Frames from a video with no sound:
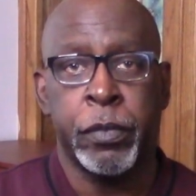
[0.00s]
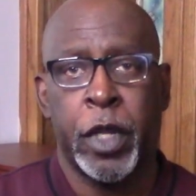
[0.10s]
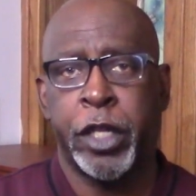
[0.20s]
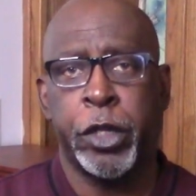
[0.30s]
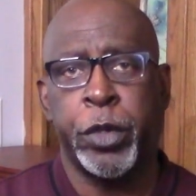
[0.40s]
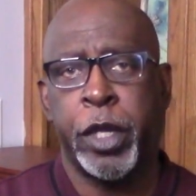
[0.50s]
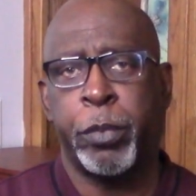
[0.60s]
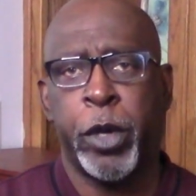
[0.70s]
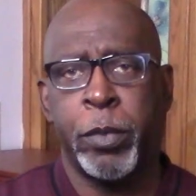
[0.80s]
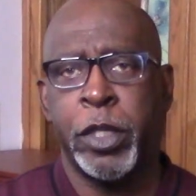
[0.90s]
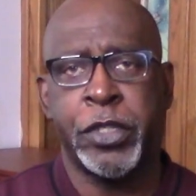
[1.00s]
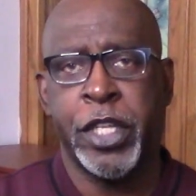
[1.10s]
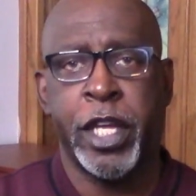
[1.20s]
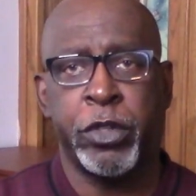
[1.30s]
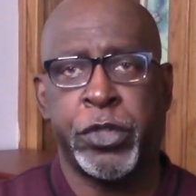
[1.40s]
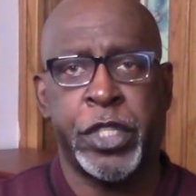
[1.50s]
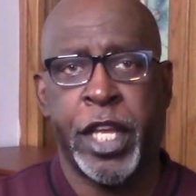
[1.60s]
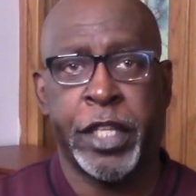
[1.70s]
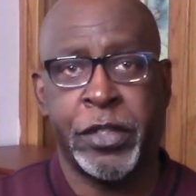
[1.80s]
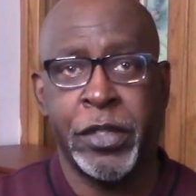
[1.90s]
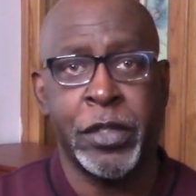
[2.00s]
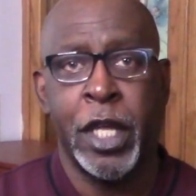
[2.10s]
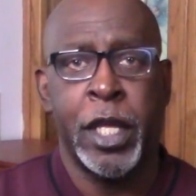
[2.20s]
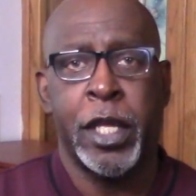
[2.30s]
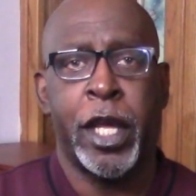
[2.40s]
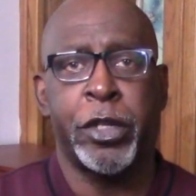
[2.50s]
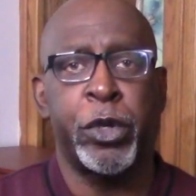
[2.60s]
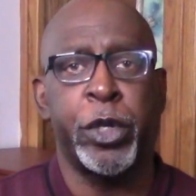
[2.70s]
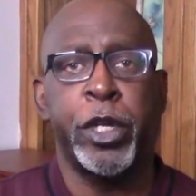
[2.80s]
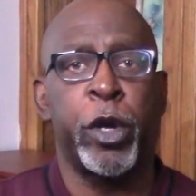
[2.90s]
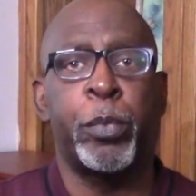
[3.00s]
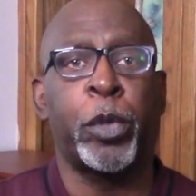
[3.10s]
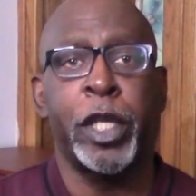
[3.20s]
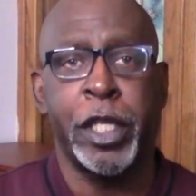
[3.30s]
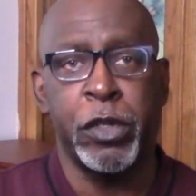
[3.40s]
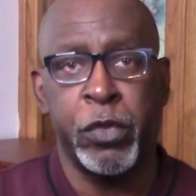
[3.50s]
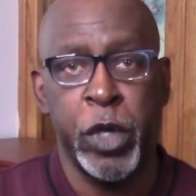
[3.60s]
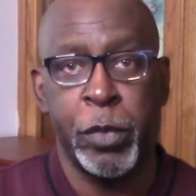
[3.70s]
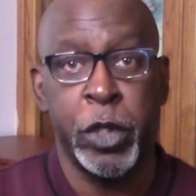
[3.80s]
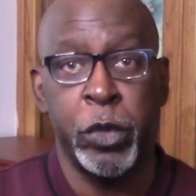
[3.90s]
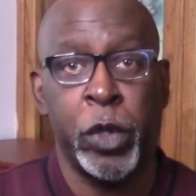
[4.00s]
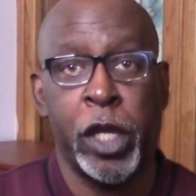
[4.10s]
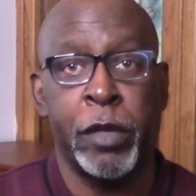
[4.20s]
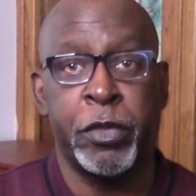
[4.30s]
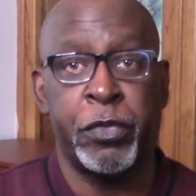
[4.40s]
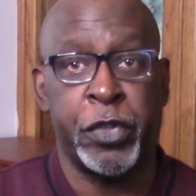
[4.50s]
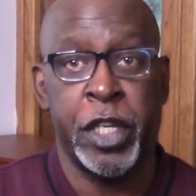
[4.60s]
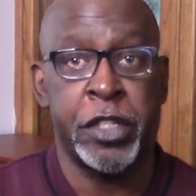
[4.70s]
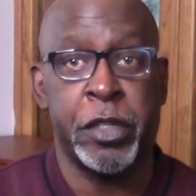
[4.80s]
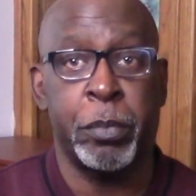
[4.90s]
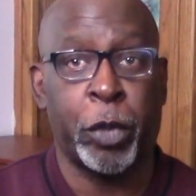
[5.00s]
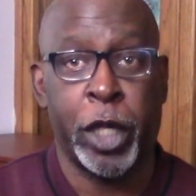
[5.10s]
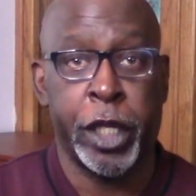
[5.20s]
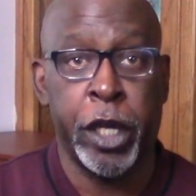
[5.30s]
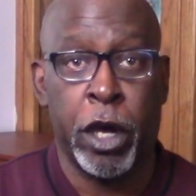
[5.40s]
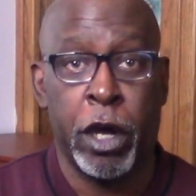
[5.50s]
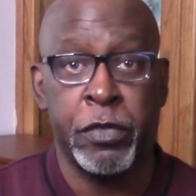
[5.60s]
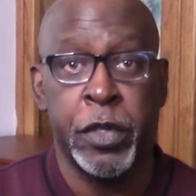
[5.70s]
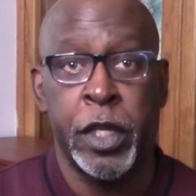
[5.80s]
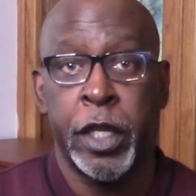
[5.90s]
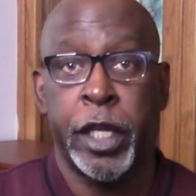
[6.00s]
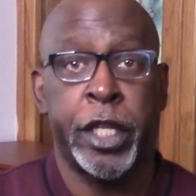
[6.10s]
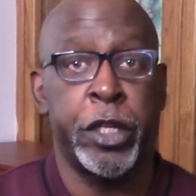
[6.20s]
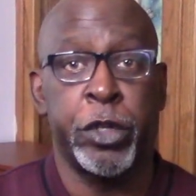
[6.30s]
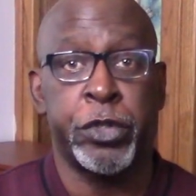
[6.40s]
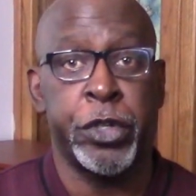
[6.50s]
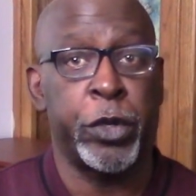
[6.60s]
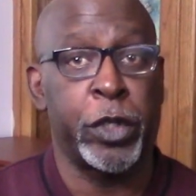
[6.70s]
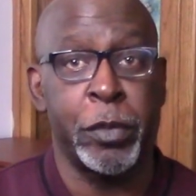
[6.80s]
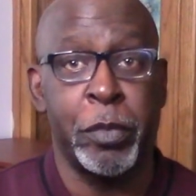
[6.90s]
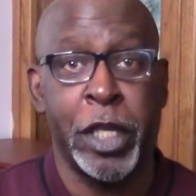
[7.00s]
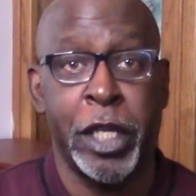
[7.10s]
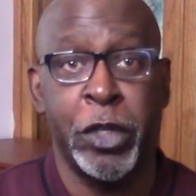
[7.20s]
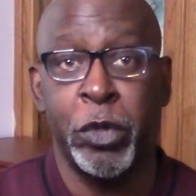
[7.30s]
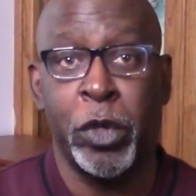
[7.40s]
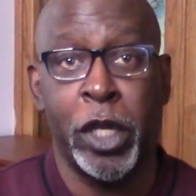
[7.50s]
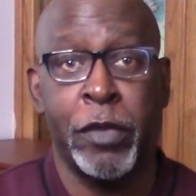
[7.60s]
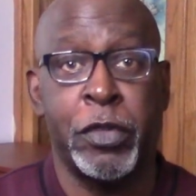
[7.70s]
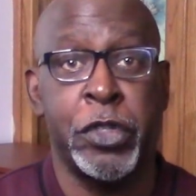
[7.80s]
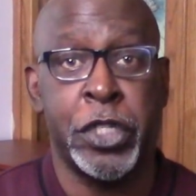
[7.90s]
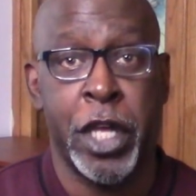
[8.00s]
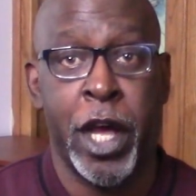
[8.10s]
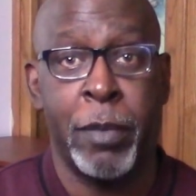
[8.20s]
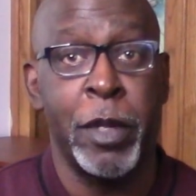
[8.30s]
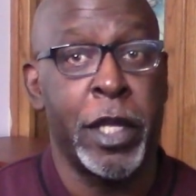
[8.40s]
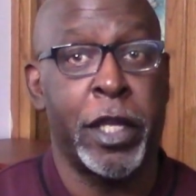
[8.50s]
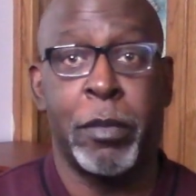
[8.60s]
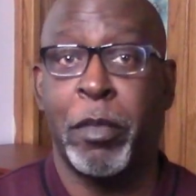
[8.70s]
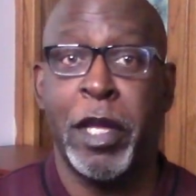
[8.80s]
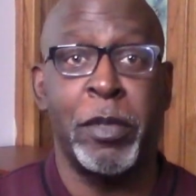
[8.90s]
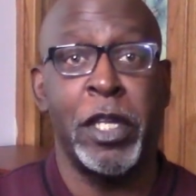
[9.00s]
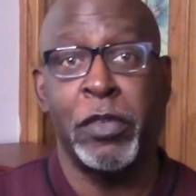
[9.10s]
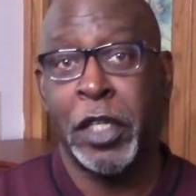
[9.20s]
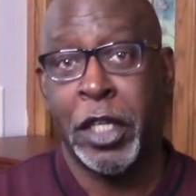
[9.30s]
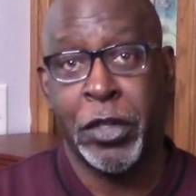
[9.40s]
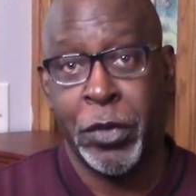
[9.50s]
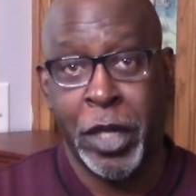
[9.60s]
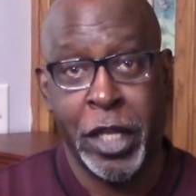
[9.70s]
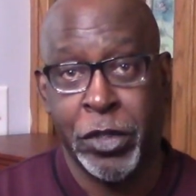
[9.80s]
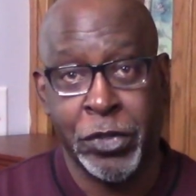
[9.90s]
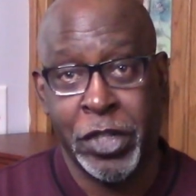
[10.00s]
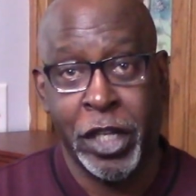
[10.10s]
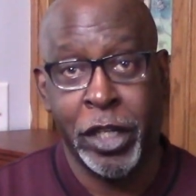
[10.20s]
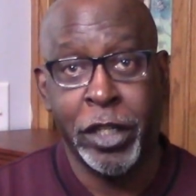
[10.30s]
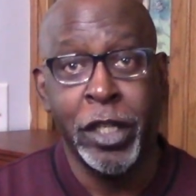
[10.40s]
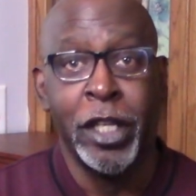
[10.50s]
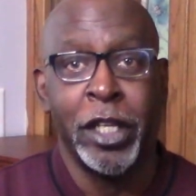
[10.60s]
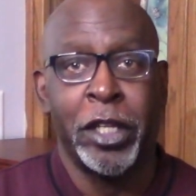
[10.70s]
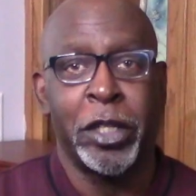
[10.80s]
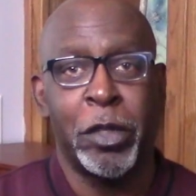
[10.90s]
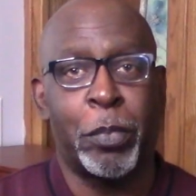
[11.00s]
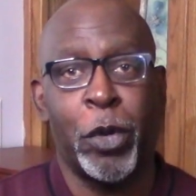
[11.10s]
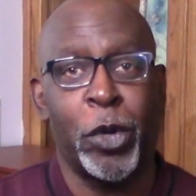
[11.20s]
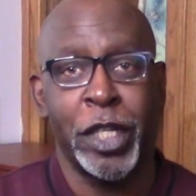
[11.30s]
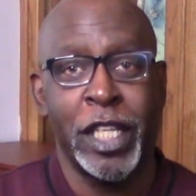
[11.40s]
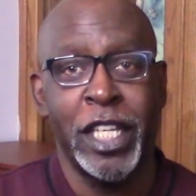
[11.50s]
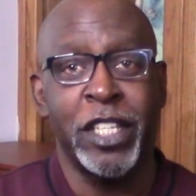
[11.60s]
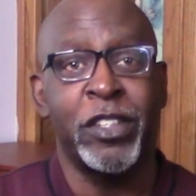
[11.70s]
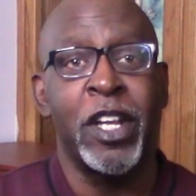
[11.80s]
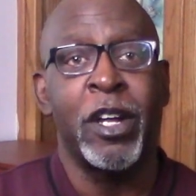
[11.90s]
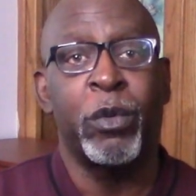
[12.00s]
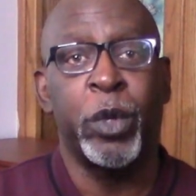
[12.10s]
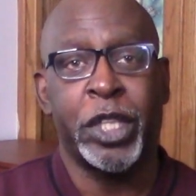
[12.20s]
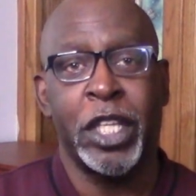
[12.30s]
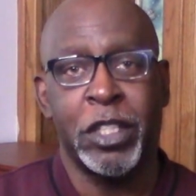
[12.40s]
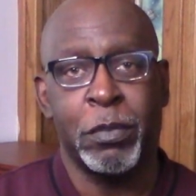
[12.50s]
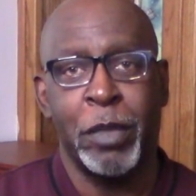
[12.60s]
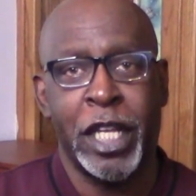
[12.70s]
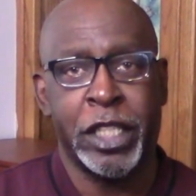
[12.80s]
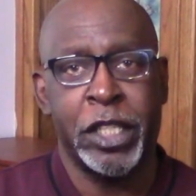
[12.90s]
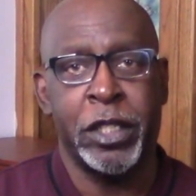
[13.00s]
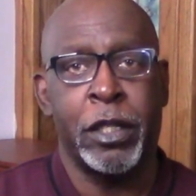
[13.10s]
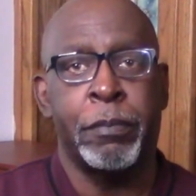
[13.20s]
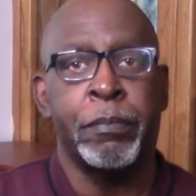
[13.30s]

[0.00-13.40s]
I know that probably sounds sexist. I know there are plenty of women who love to fish and play golf, and there are certainly men who love to shop and maybe even get their nails done. The point is, with this method,